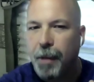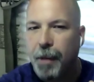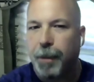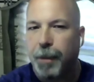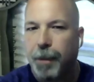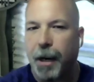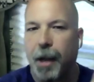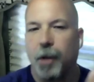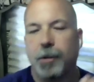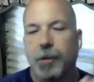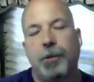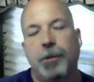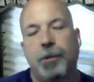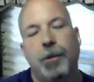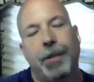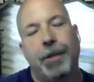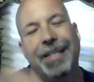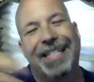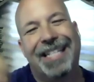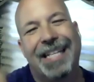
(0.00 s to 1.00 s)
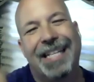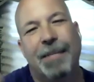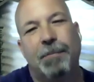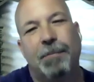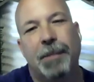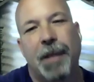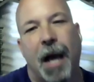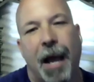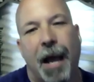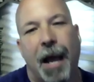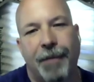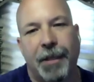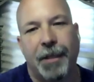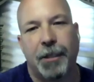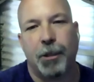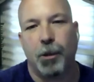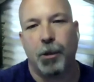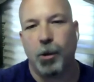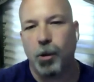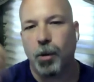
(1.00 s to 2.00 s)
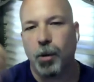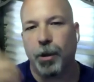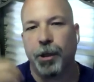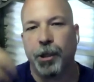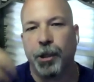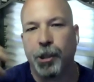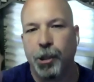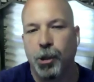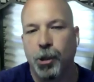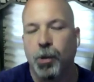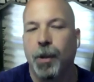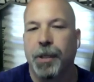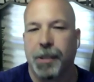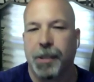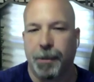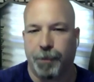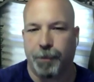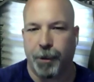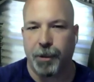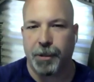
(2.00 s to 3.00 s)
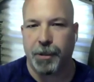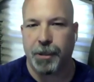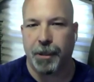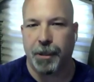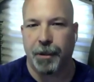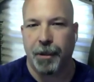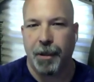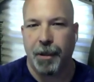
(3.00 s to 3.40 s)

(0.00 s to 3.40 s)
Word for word: But I also do a deep dive into who are you as the person,